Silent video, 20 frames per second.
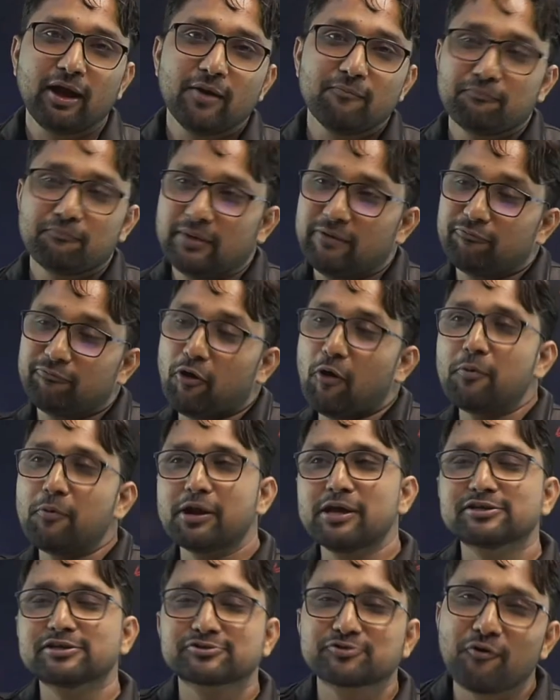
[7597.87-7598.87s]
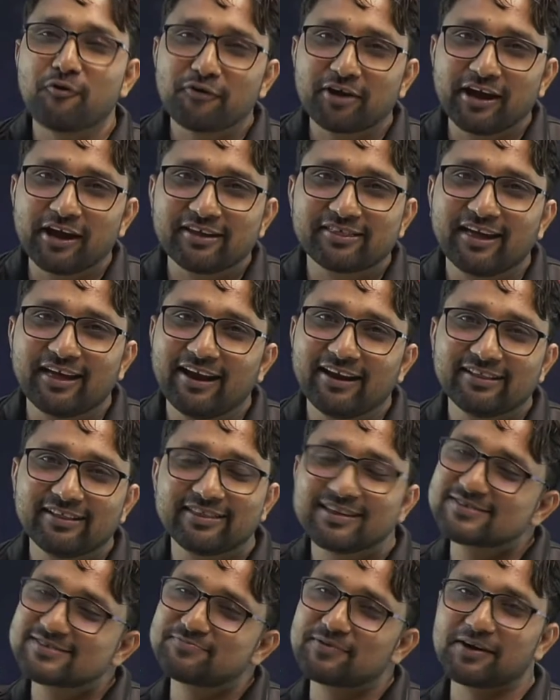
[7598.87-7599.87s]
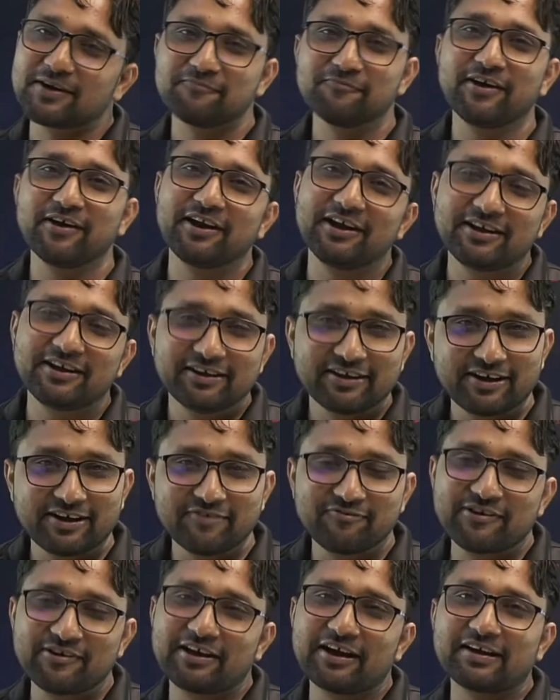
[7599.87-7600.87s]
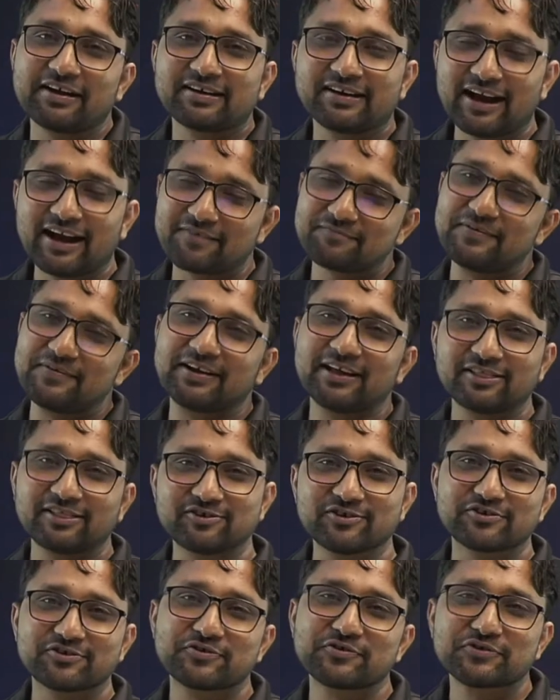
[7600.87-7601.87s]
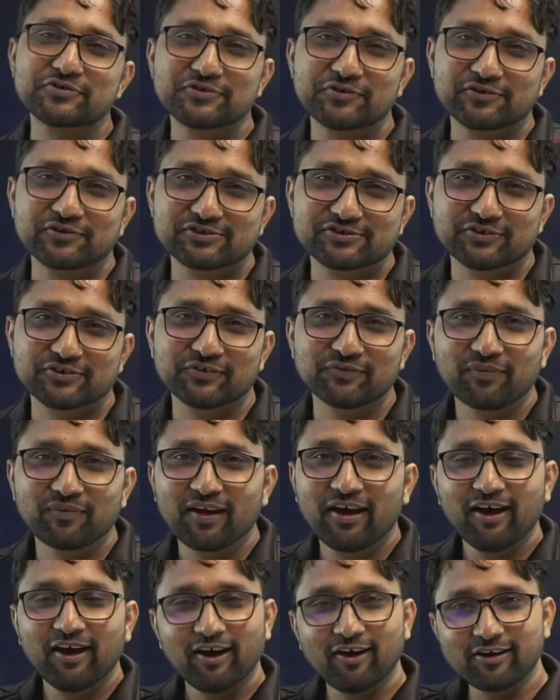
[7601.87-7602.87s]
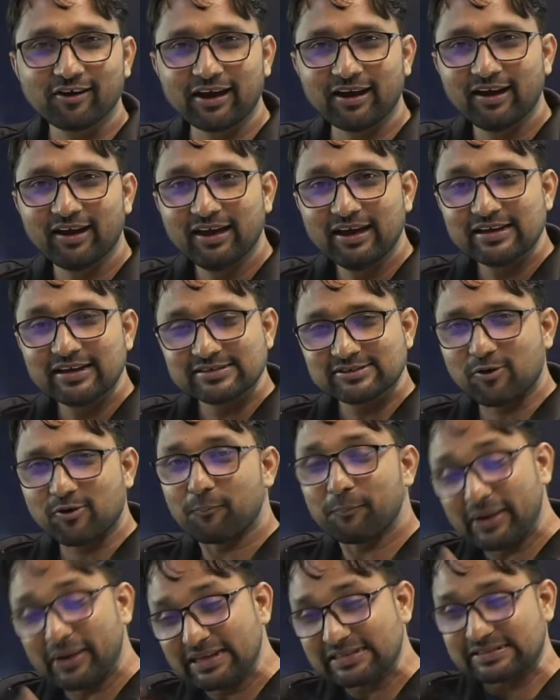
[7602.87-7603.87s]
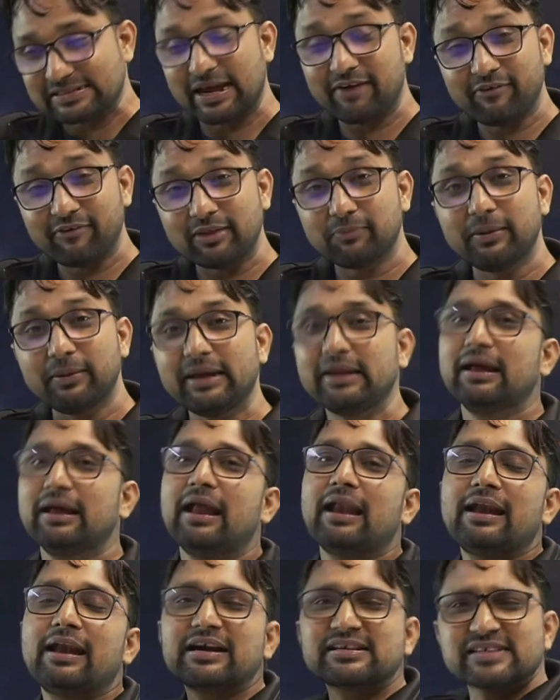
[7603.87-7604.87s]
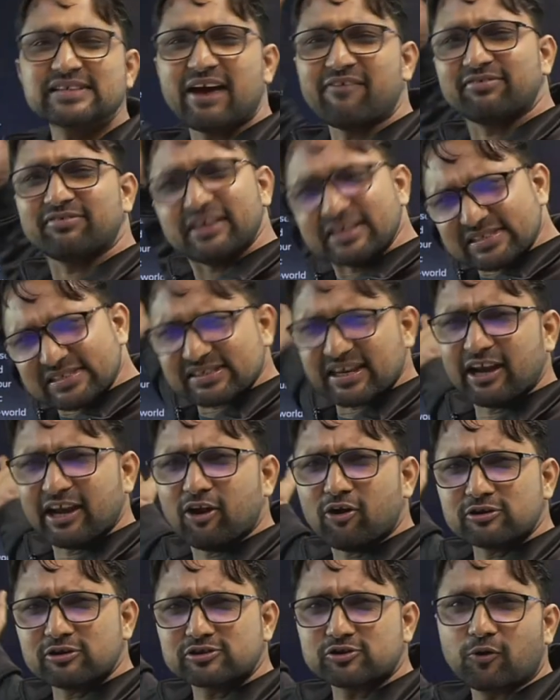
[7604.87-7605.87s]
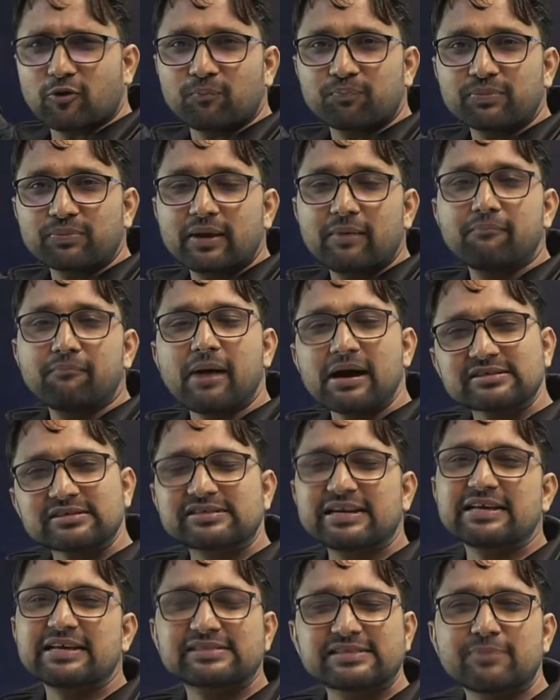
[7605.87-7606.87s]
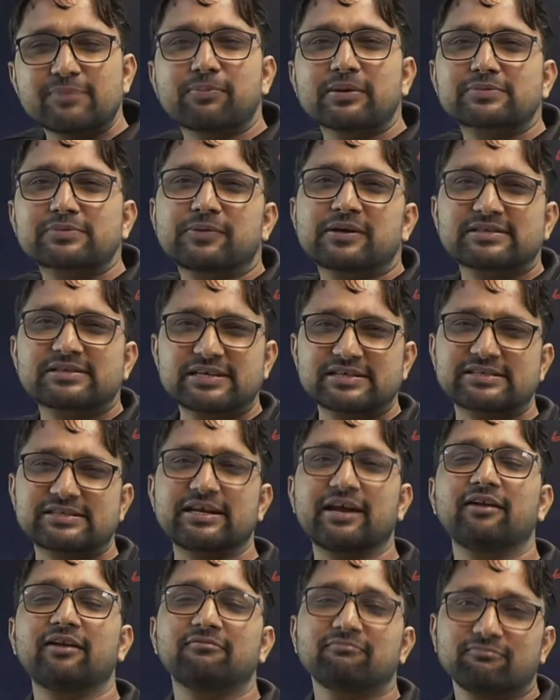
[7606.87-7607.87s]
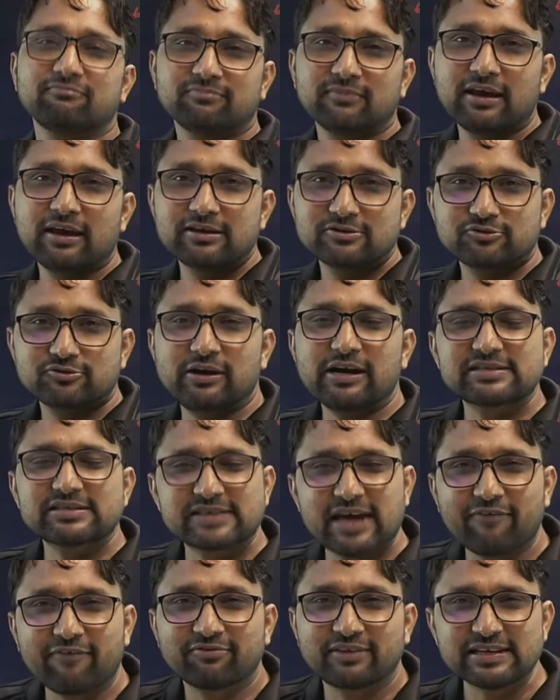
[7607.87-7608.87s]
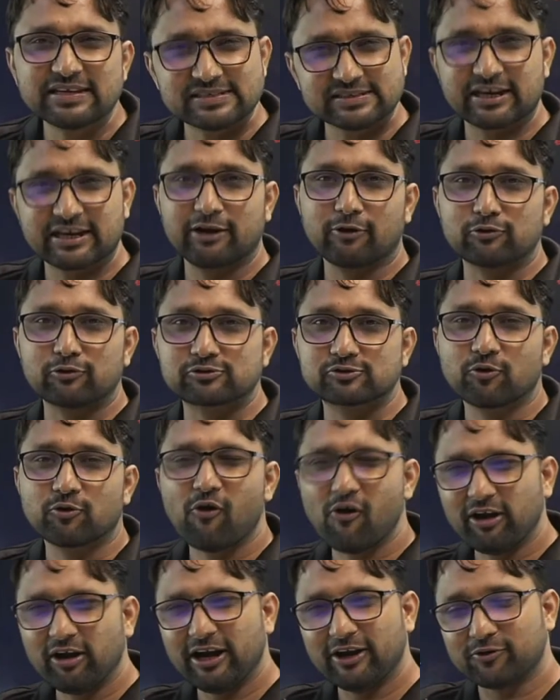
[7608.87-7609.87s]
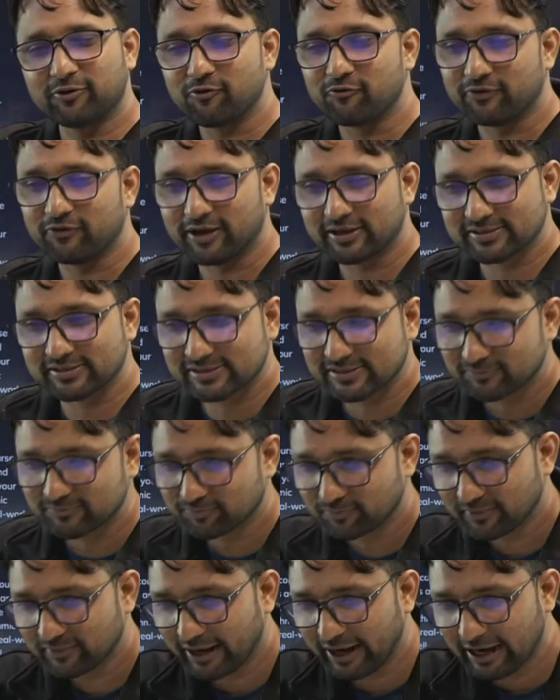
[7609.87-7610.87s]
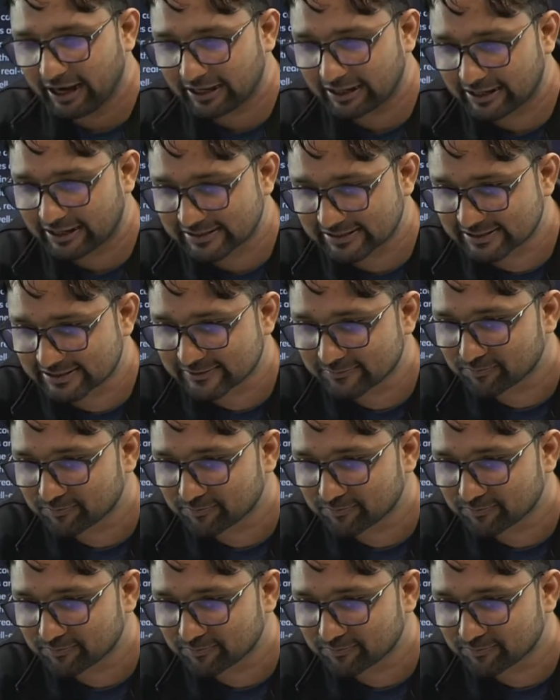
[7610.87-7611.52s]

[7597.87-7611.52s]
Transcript: If nobody is talking, then this become very difficult. Let me tell the truth also. Okay, so please stay with me. Let's have this skill also, mastering C++ STL. So let's have this skill also, only 2 weeks, 8 days.